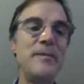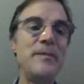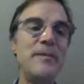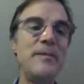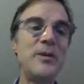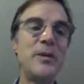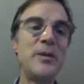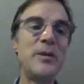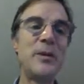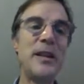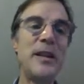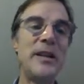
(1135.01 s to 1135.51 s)

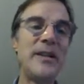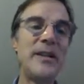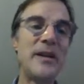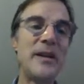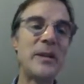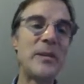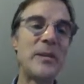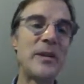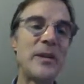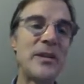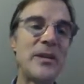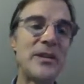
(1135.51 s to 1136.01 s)
do anything
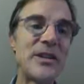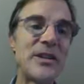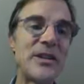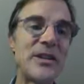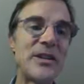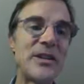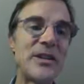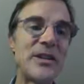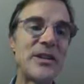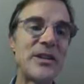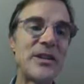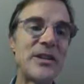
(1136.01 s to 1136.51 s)
with this
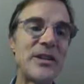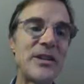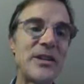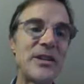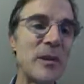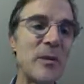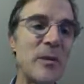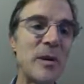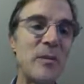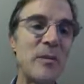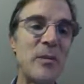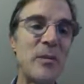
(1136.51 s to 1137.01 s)
today, but I
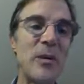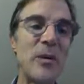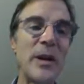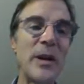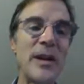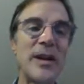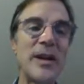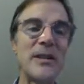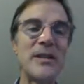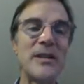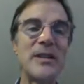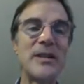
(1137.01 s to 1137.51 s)
want to point
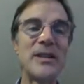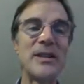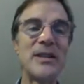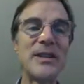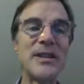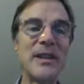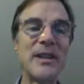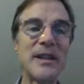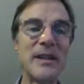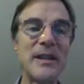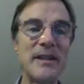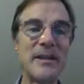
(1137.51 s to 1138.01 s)
out this
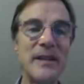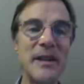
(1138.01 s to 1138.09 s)
uh,